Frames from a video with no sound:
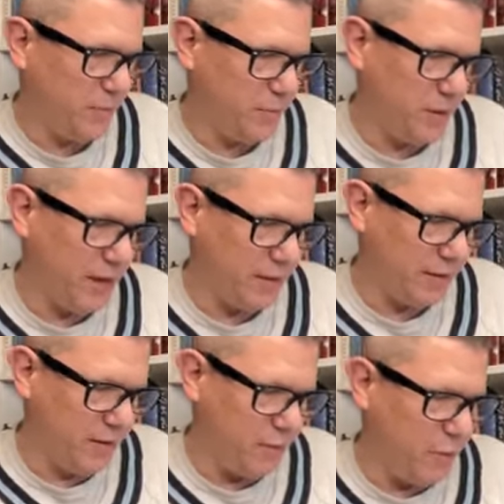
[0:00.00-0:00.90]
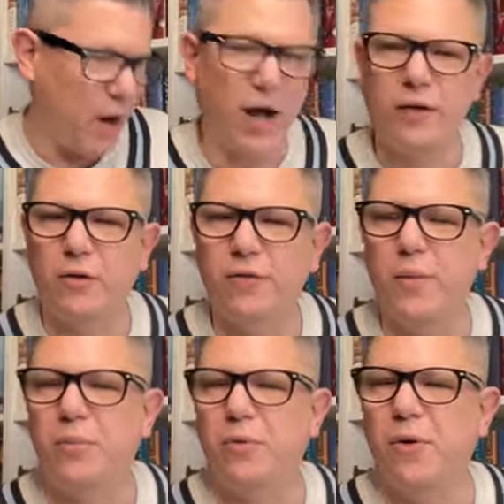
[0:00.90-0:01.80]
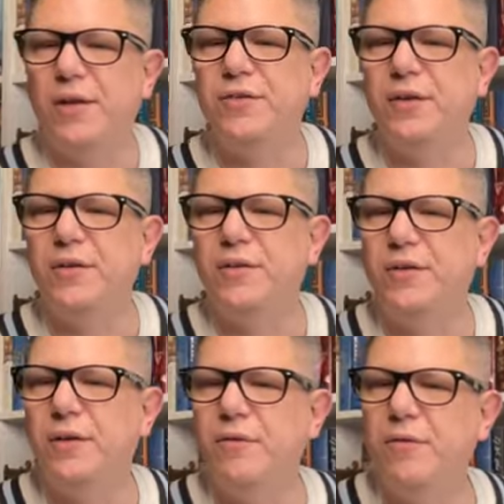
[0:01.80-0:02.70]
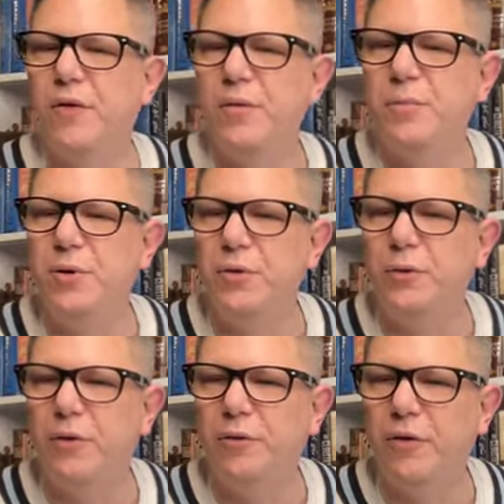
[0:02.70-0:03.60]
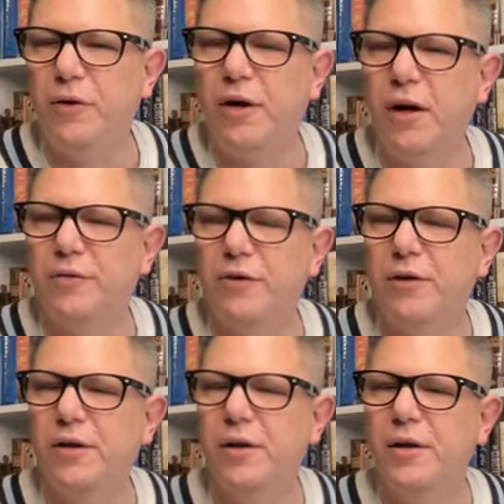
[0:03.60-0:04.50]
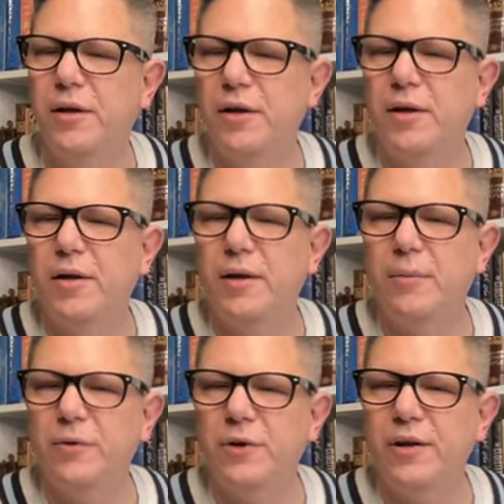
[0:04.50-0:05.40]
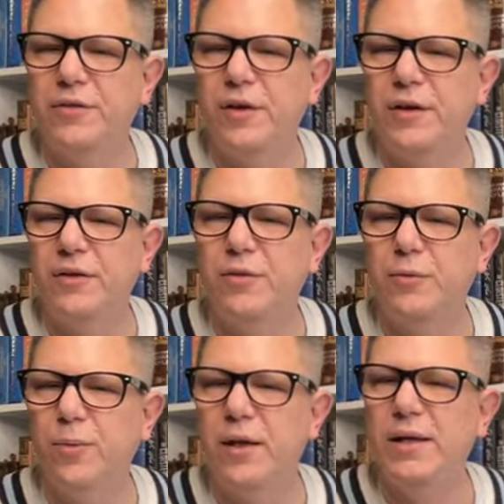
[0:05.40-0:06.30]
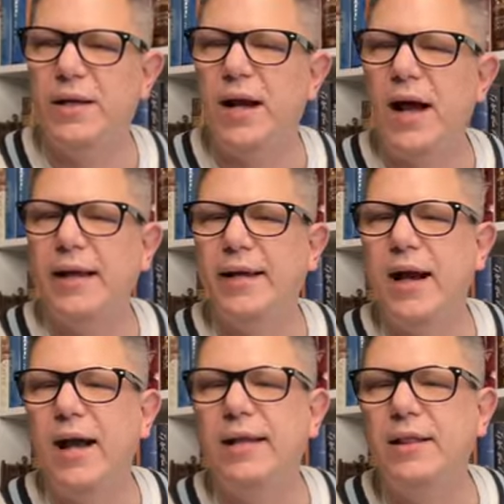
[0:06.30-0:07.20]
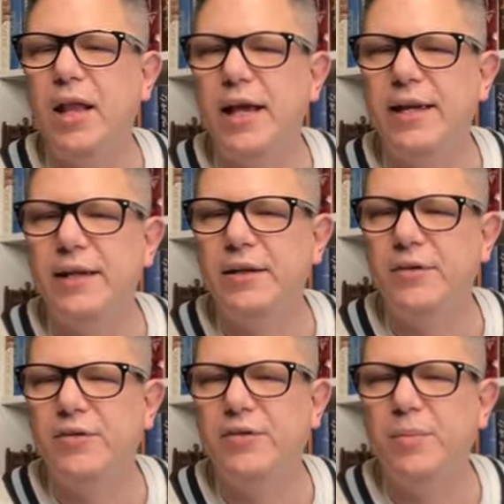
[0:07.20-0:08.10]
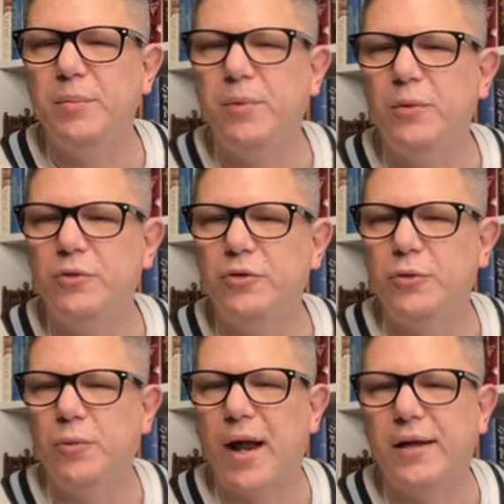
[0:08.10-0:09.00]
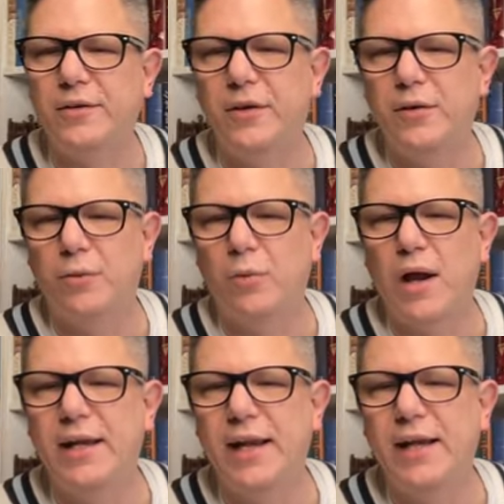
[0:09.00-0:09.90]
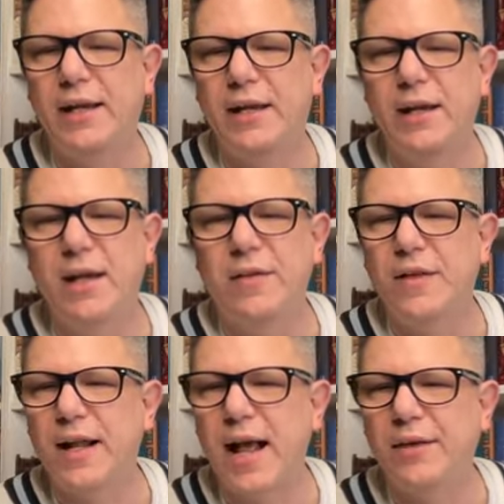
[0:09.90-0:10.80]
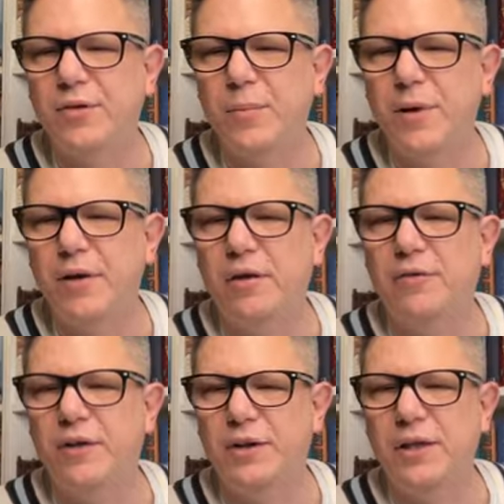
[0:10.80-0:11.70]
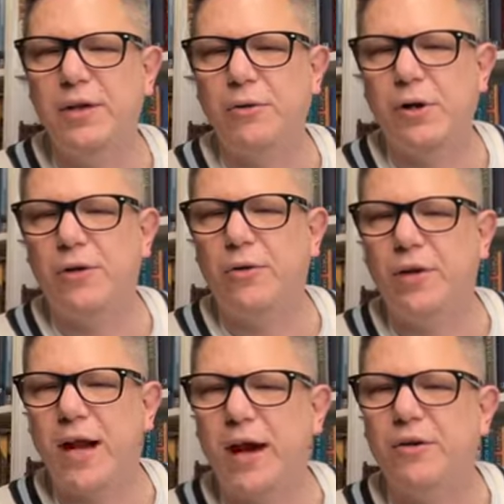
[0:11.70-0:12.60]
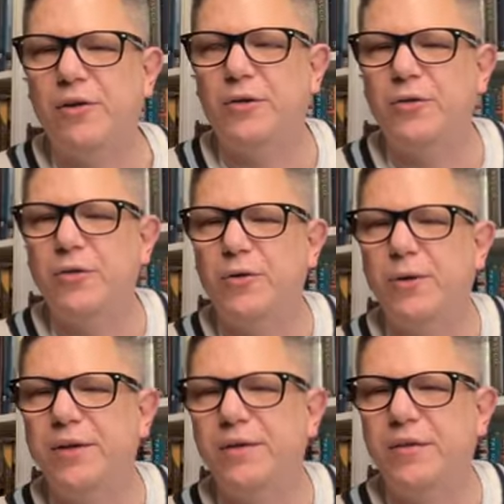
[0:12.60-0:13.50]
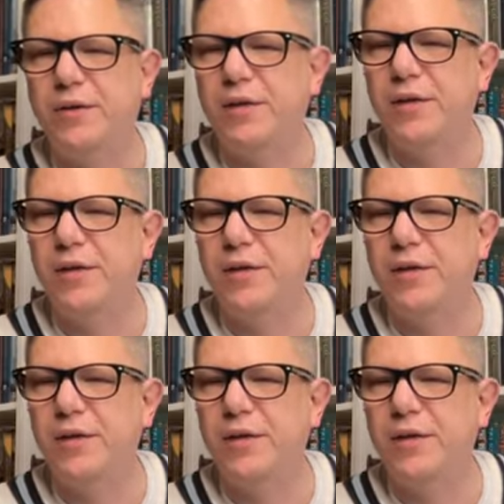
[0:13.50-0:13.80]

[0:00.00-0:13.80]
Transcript: Brand new, hot off the presses. Very beautiful cover. I'm really excited to read it. I like simple, direct writing that has a bit of a lyrical character to it.